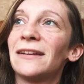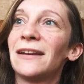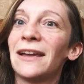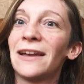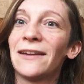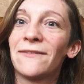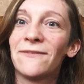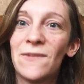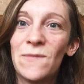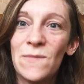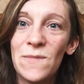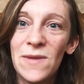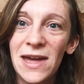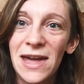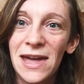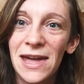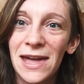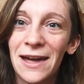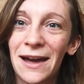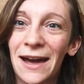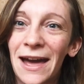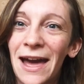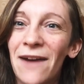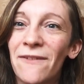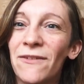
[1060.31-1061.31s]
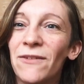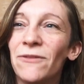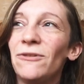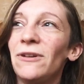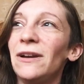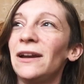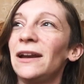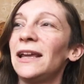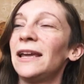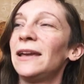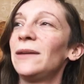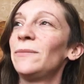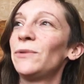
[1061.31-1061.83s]
like for me, I have a
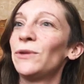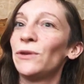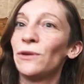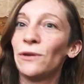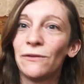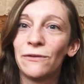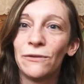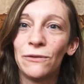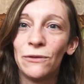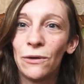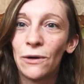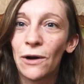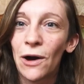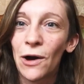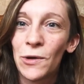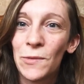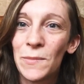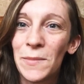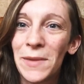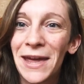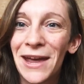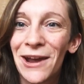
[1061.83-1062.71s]
really beautiful home